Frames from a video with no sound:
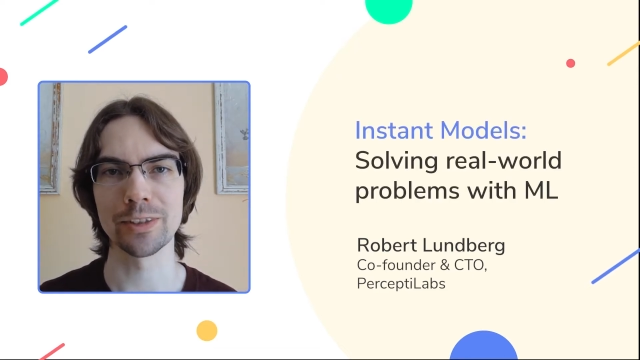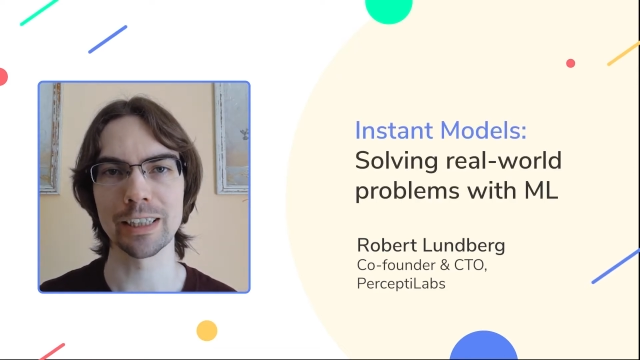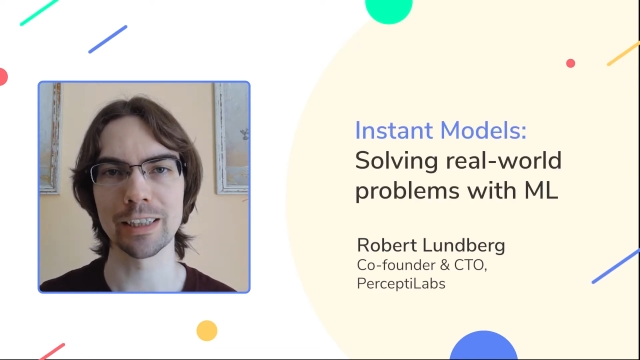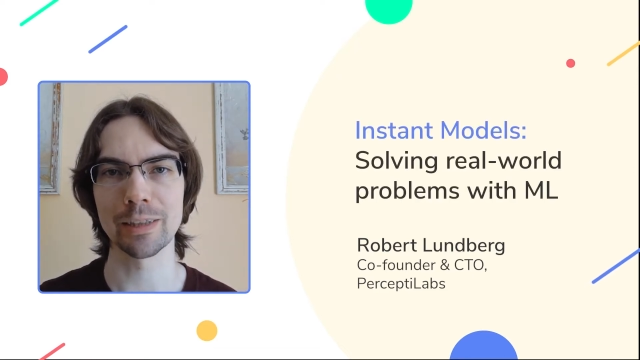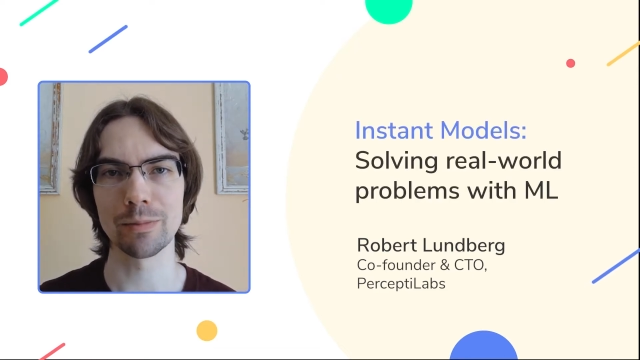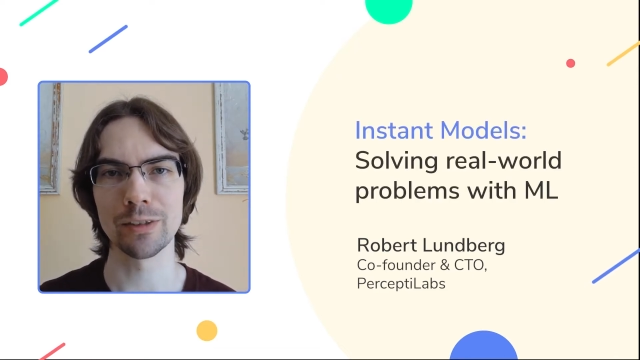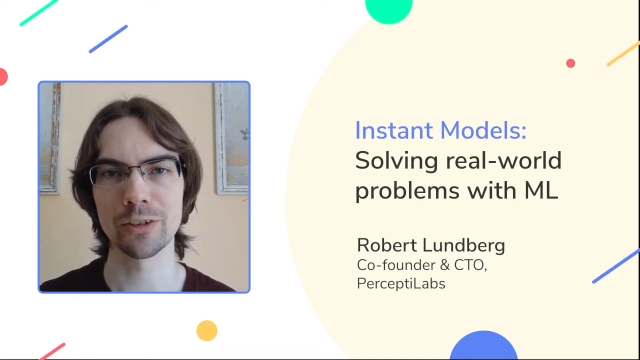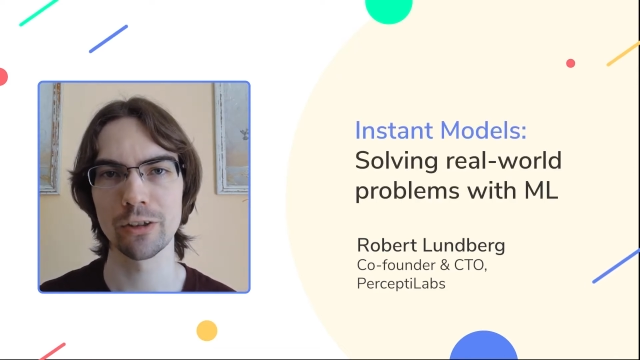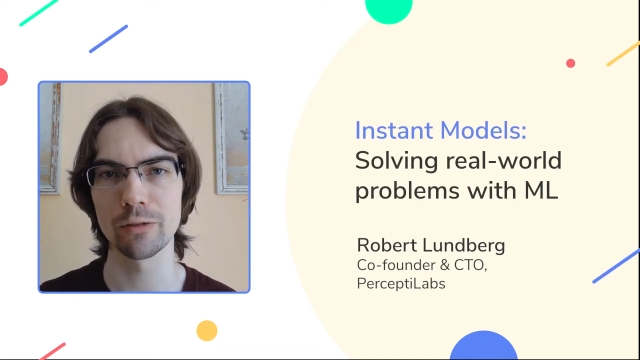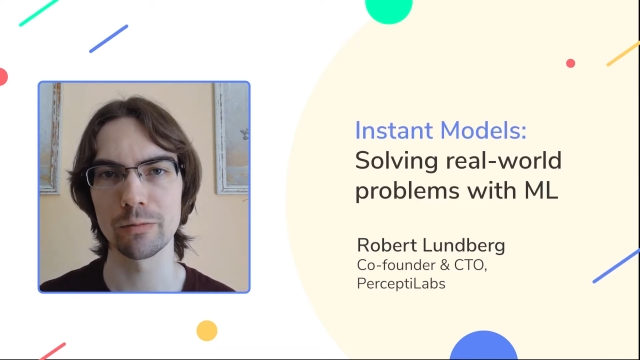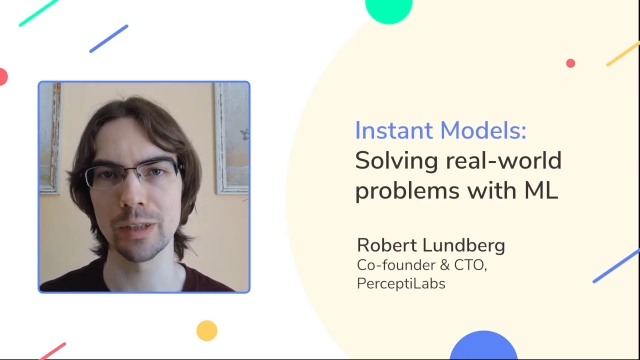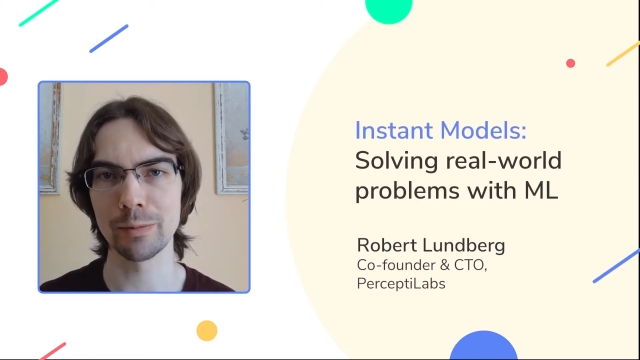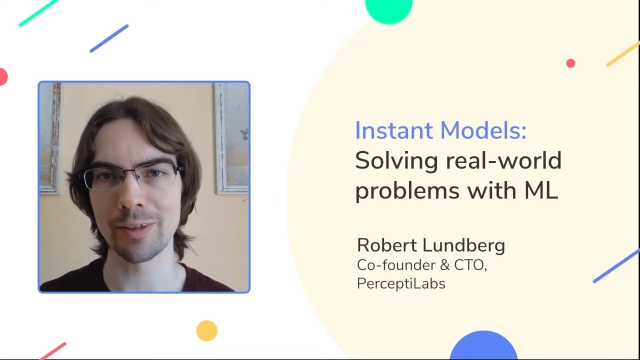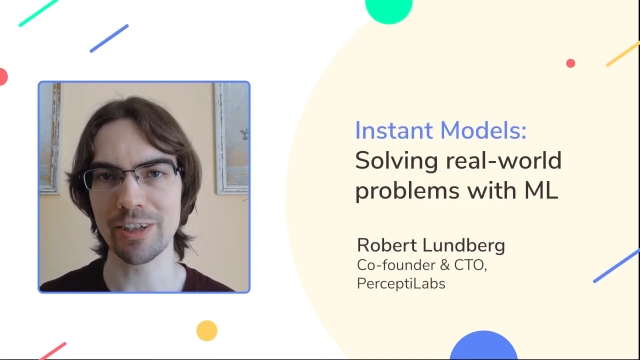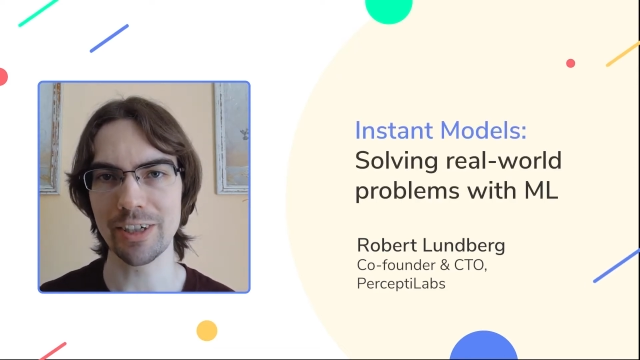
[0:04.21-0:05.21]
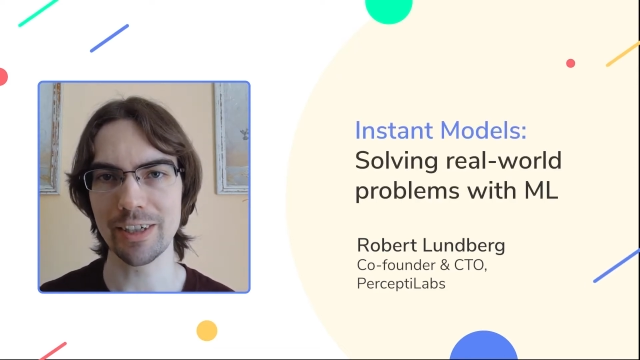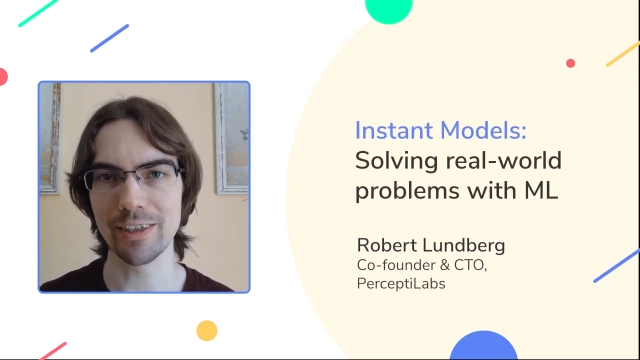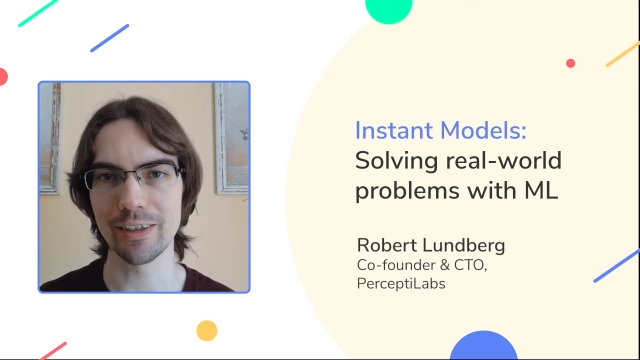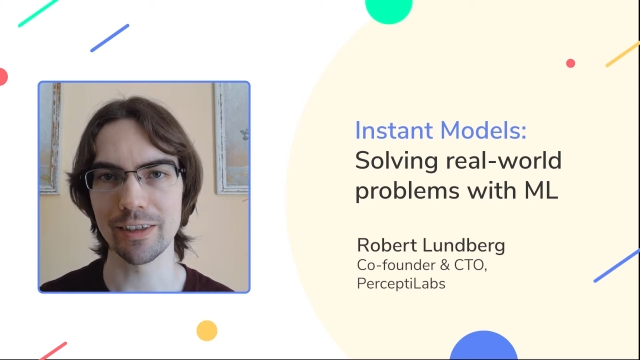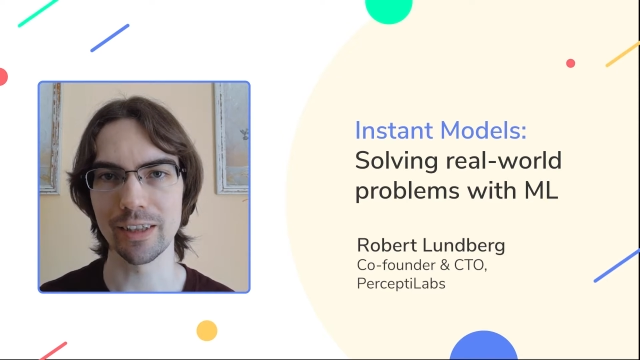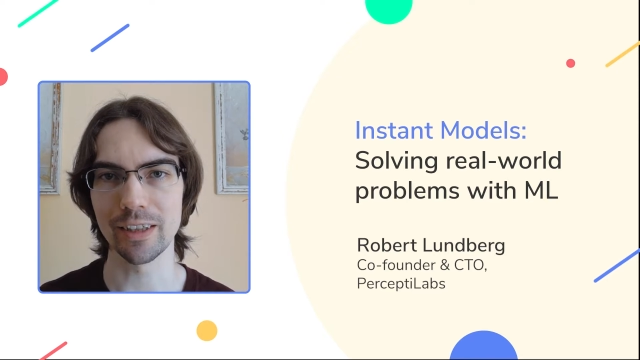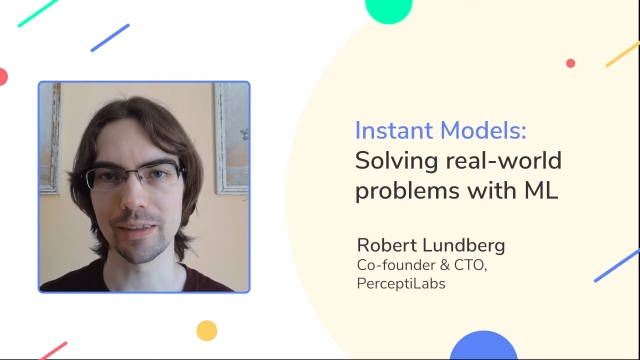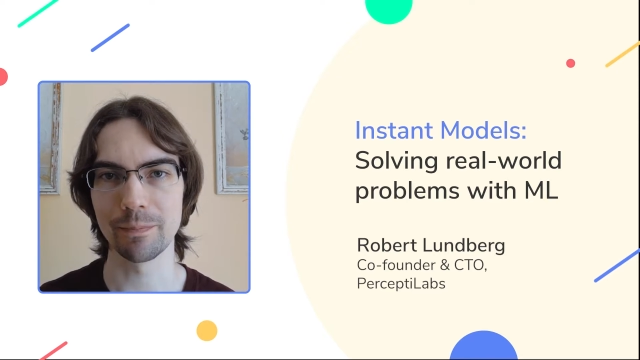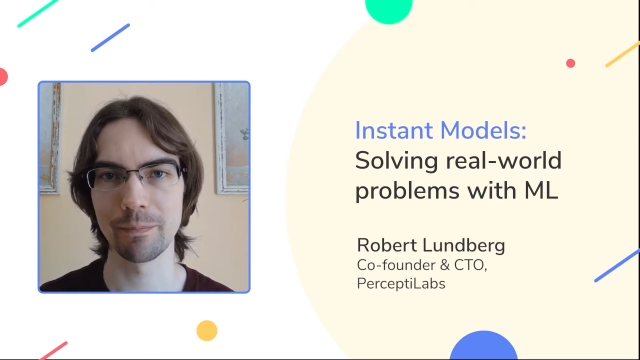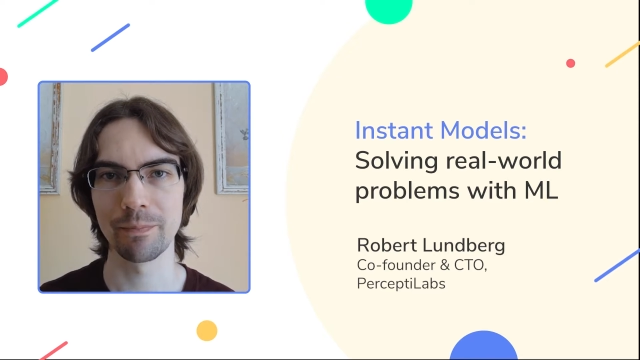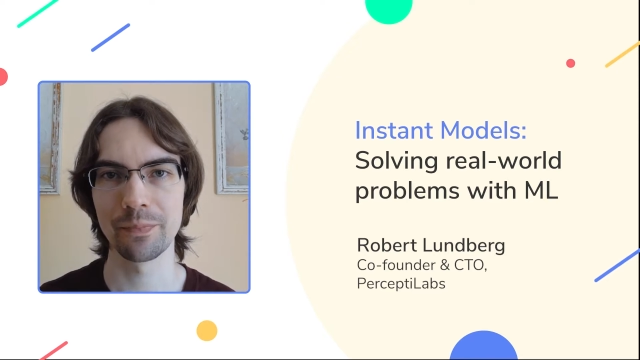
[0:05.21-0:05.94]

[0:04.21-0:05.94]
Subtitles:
that can be solved by machine learning.